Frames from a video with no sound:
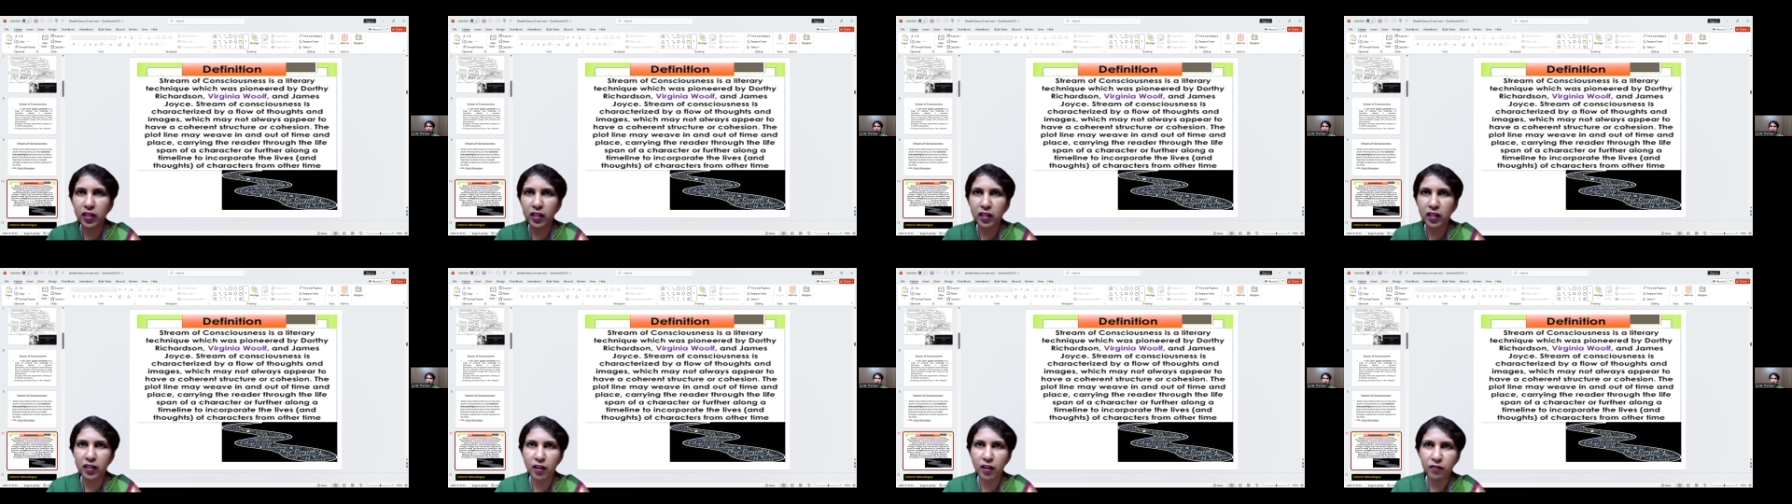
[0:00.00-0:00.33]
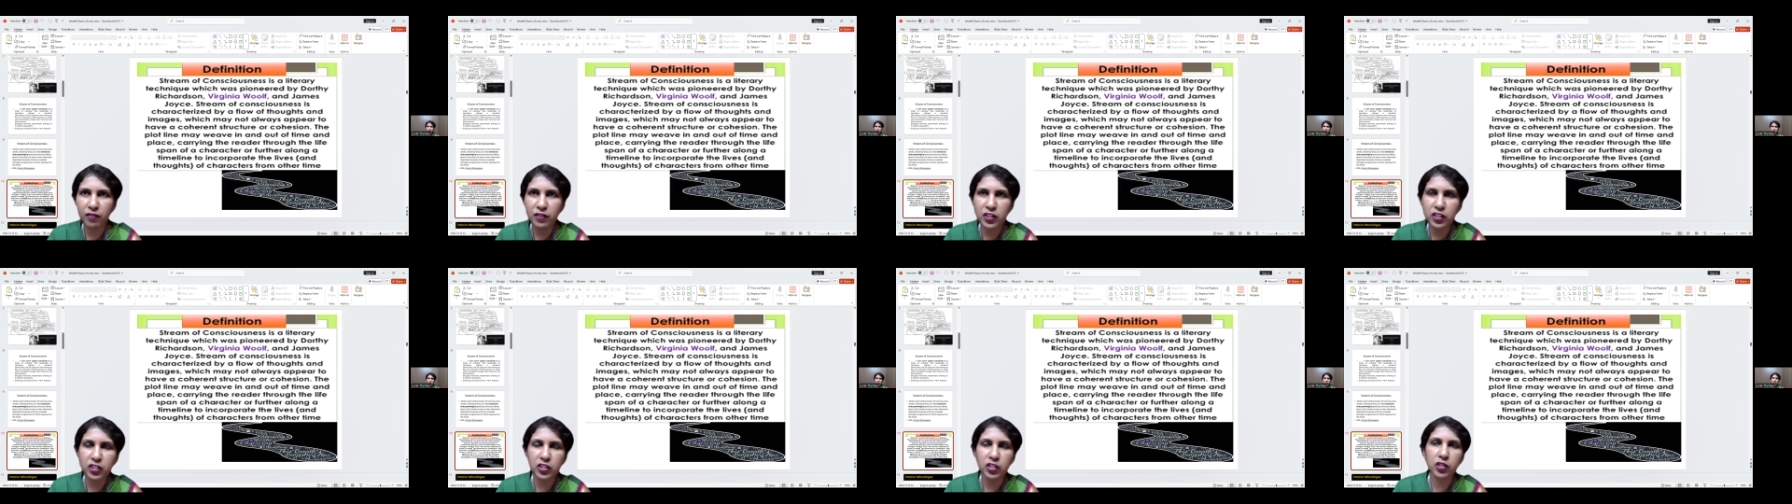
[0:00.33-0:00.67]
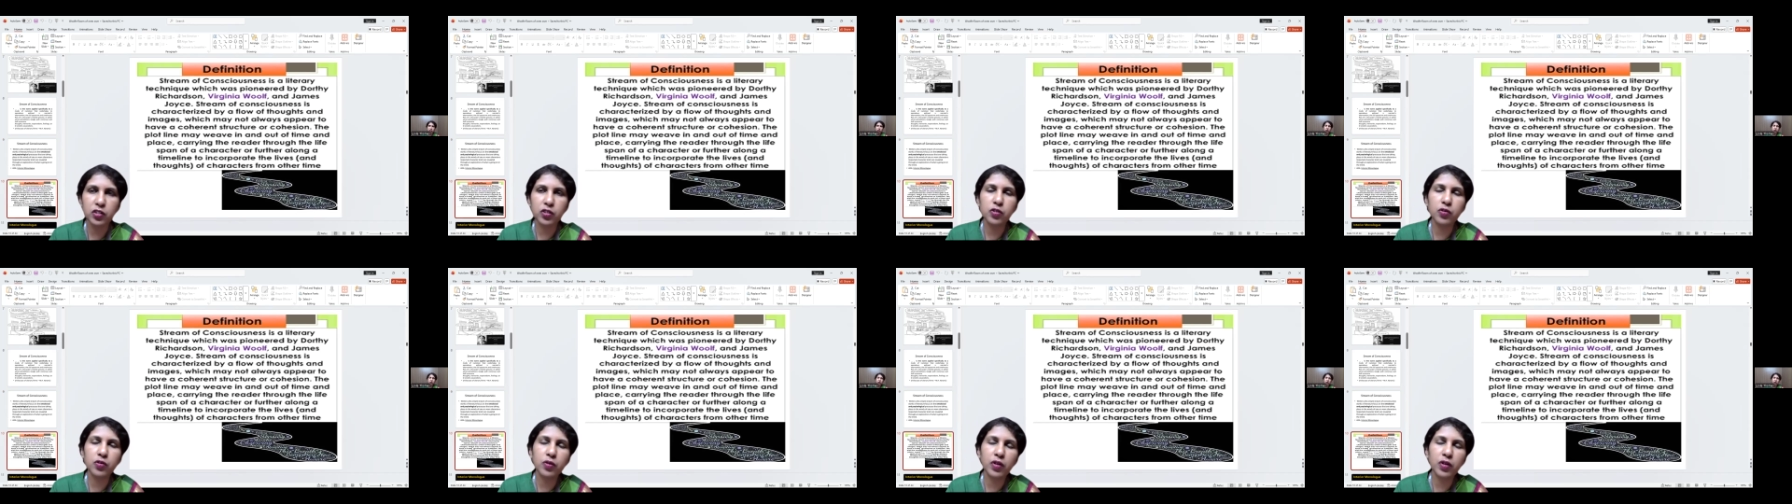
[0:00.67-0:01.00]

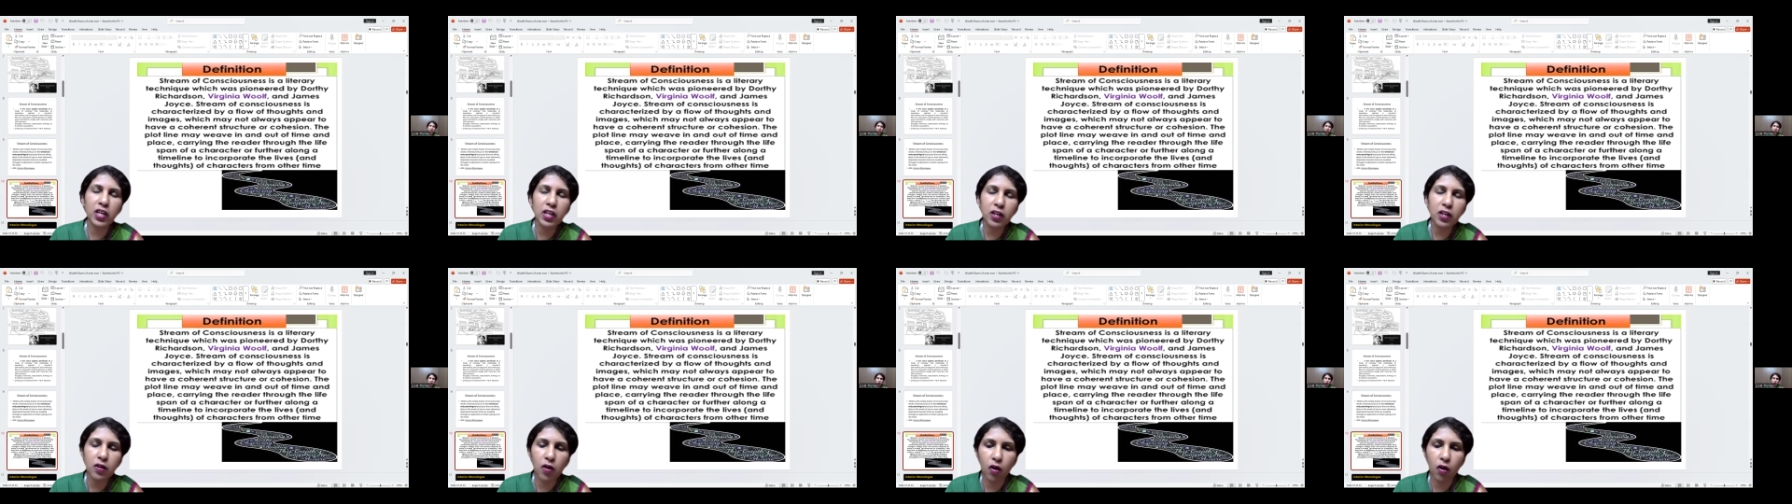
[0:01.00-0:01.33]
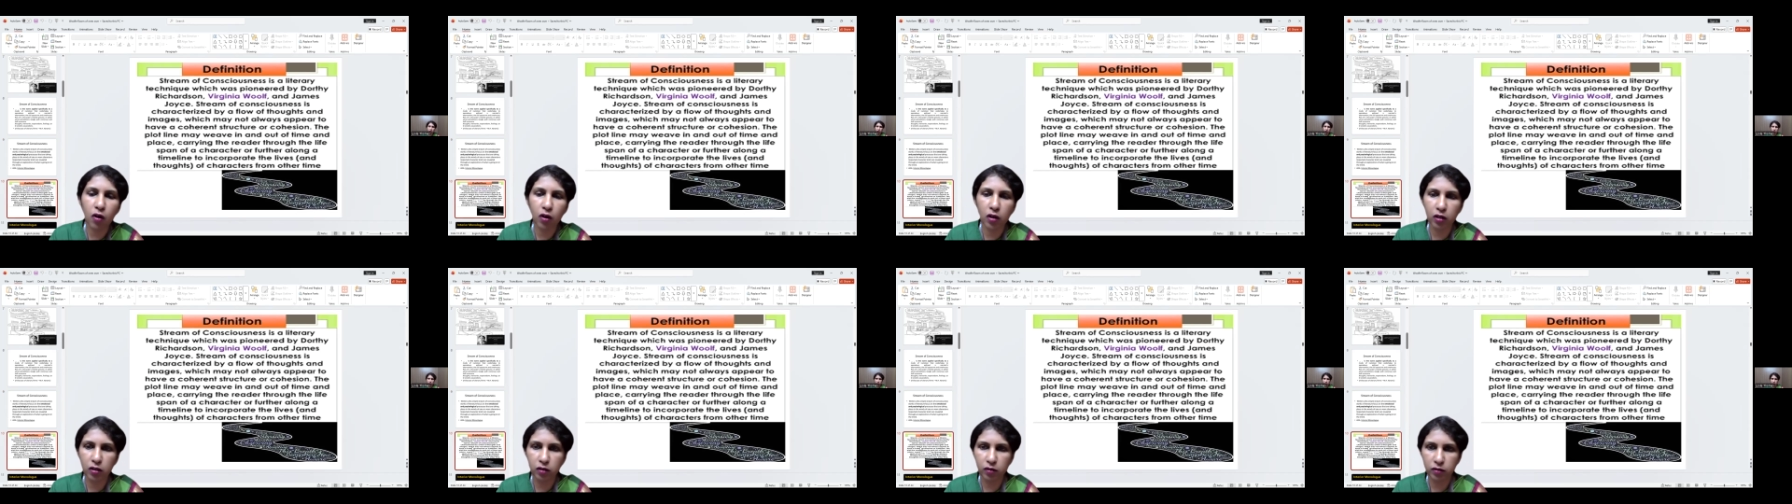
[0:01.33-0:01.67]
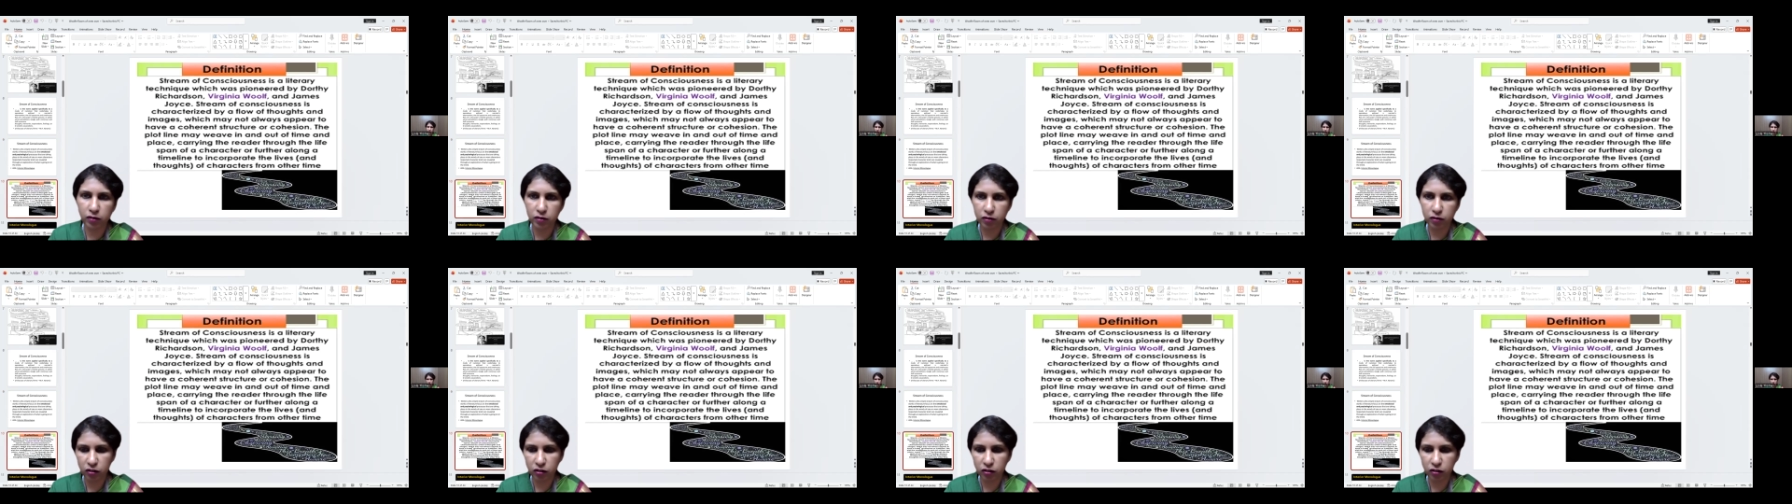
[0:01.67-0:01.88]
definition to recall